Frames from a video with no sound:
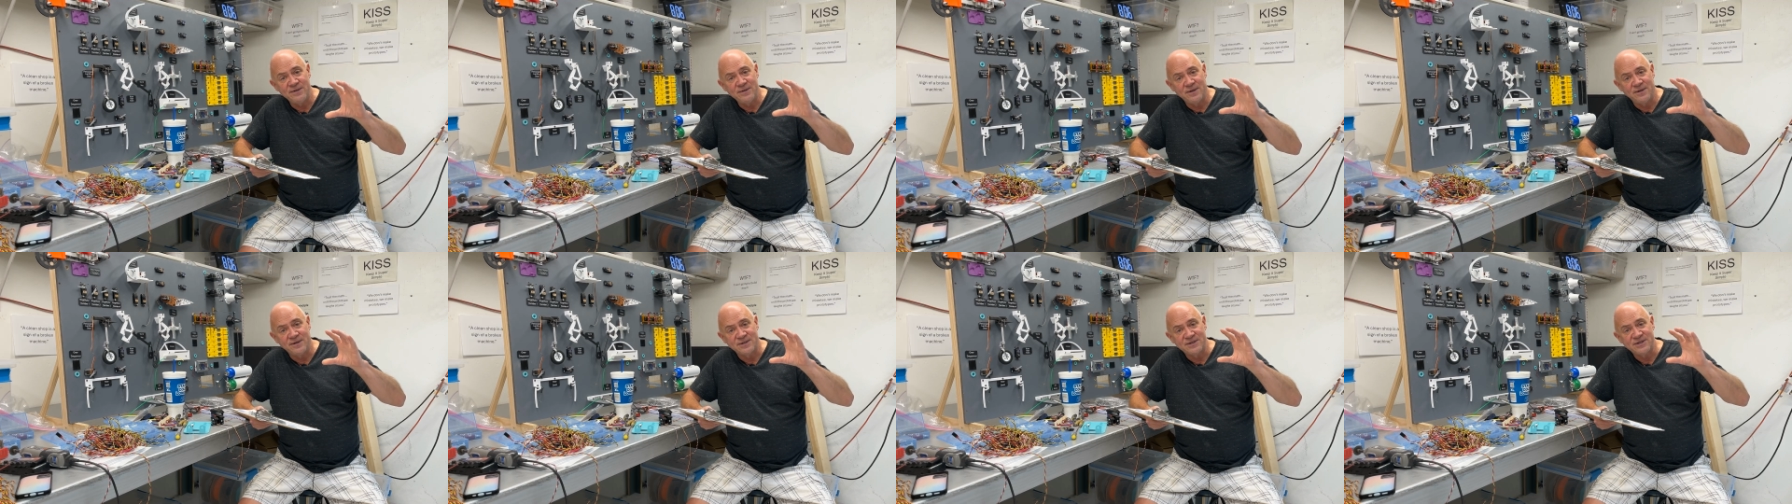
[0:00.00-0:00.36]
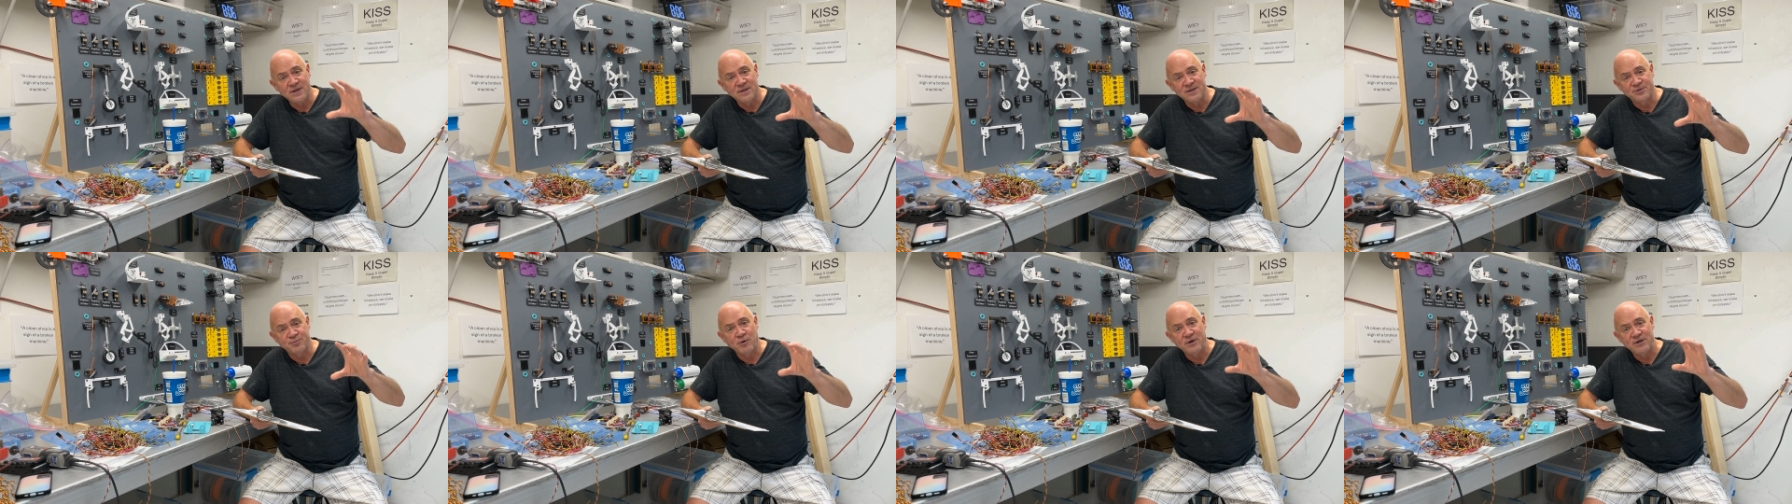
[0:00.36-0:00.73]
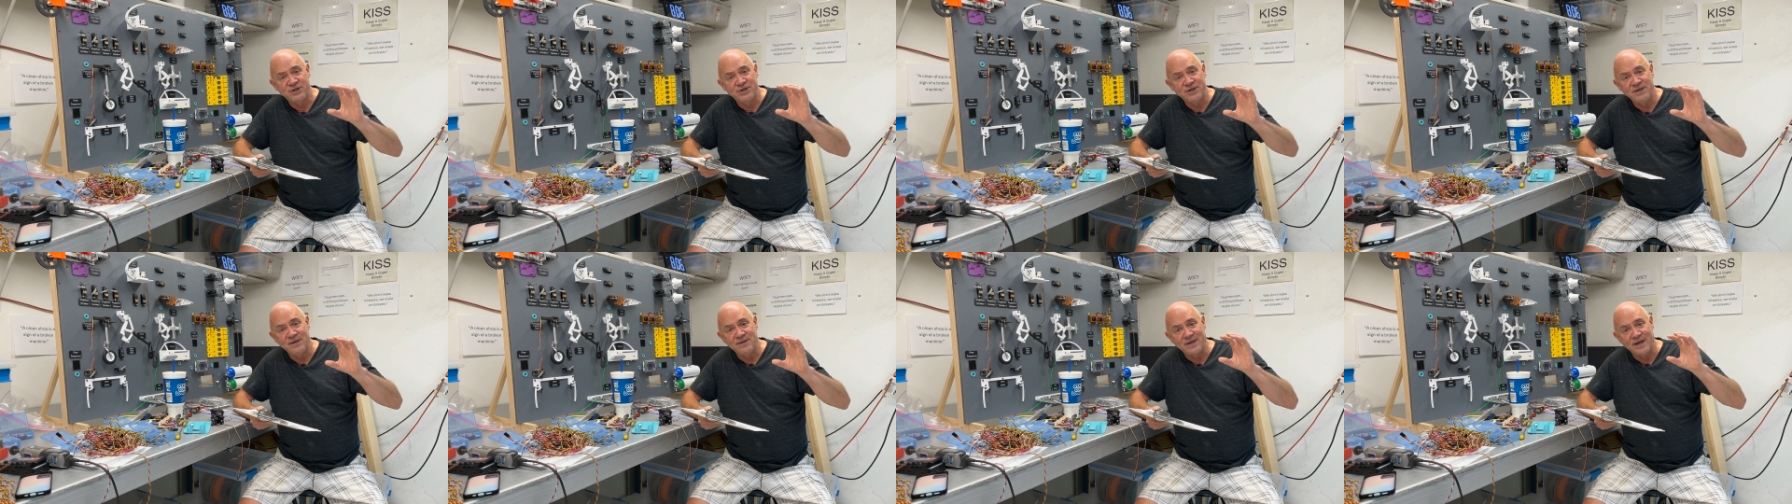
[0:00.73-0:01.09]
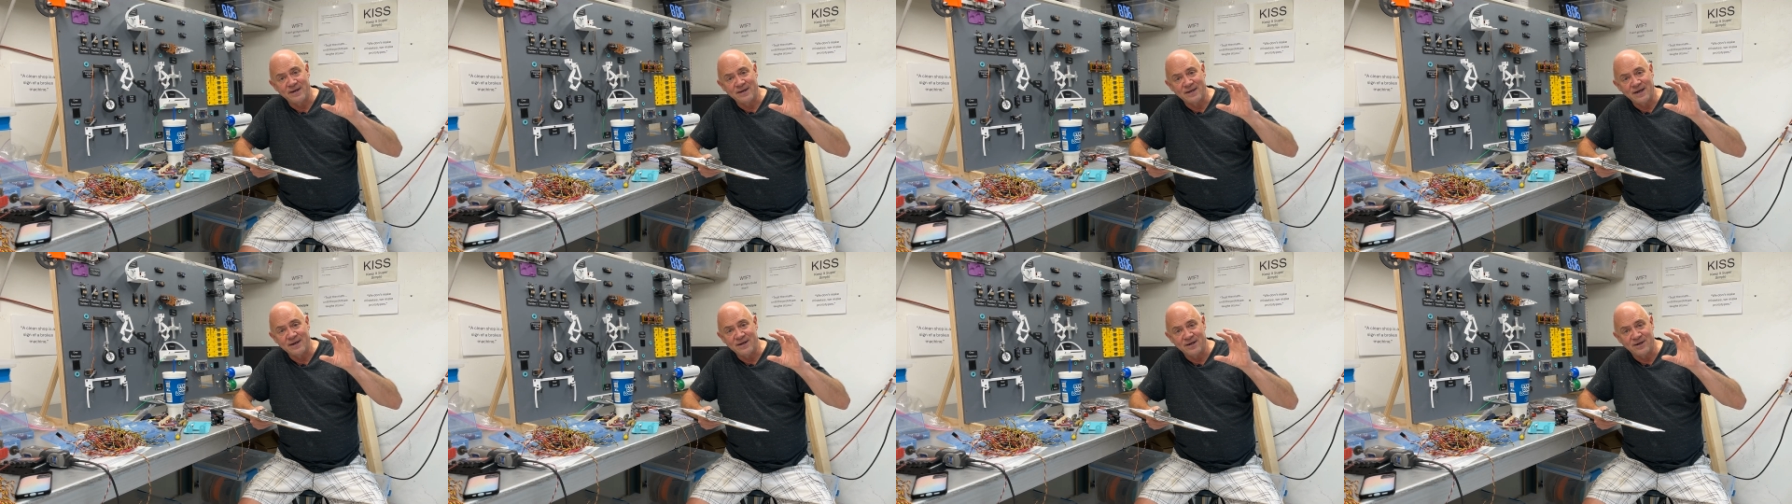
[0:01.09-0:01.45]
Excel spreadsheet,
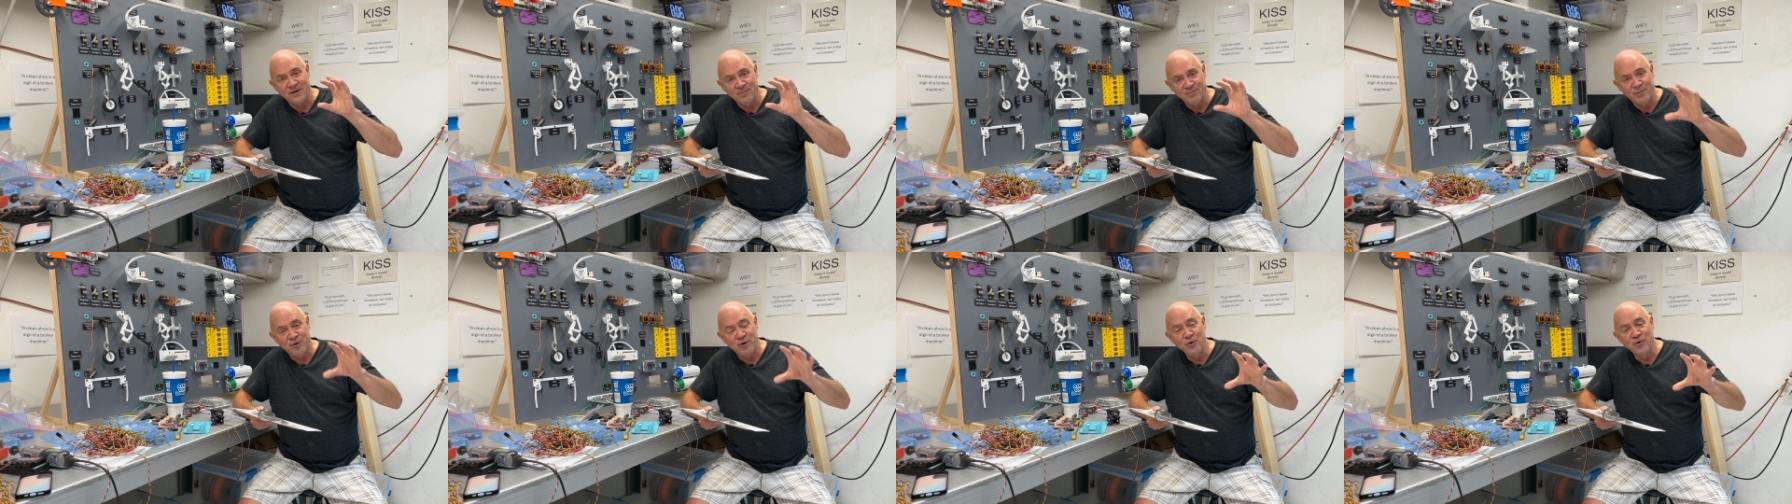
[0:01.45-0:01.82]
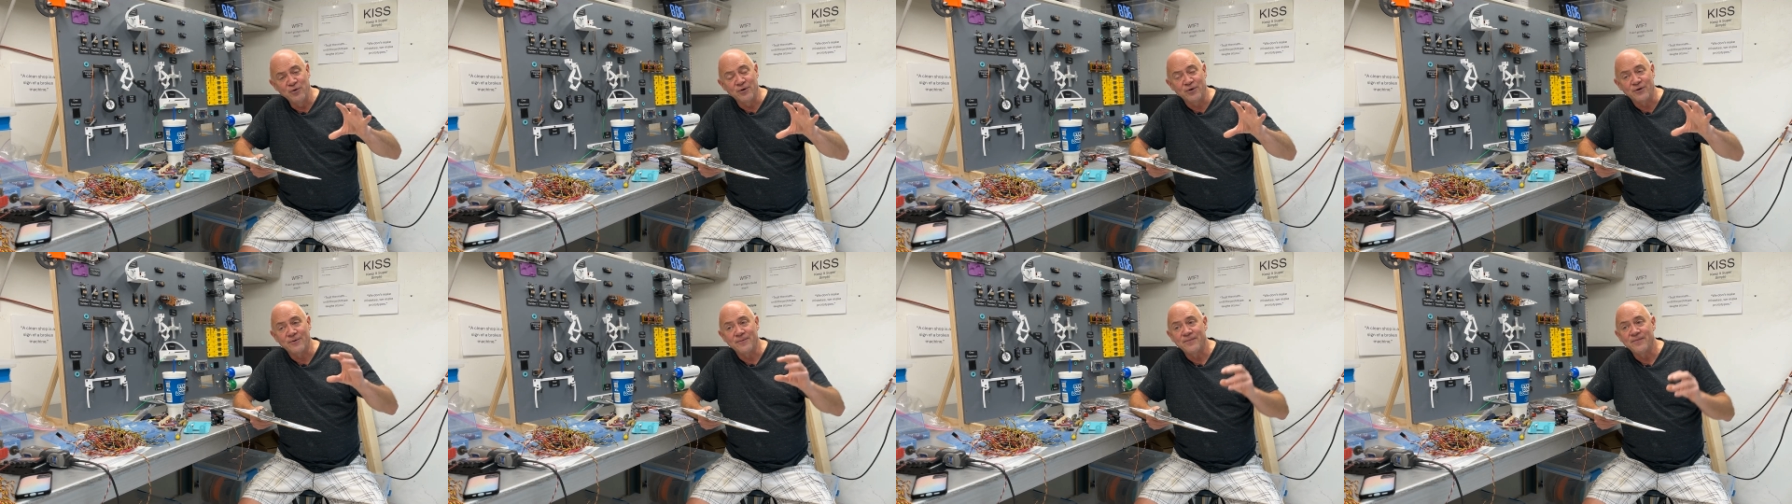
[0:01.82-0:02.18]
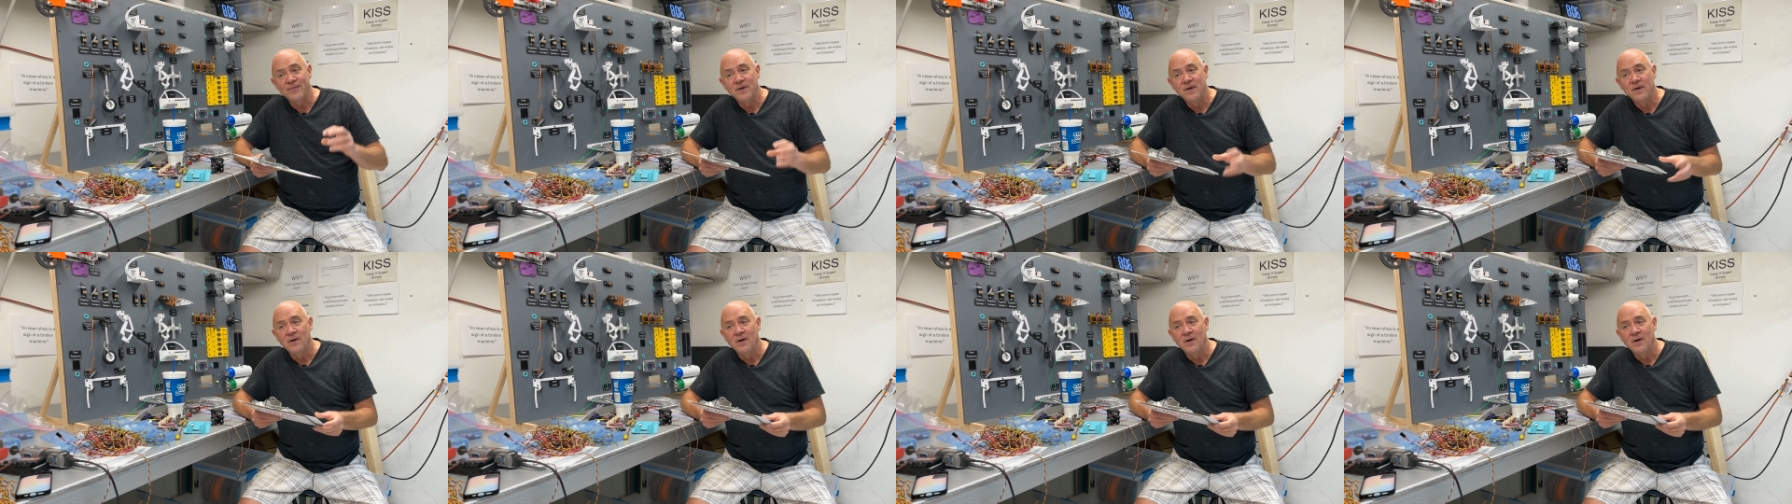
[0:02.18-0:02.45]
like kind of computer,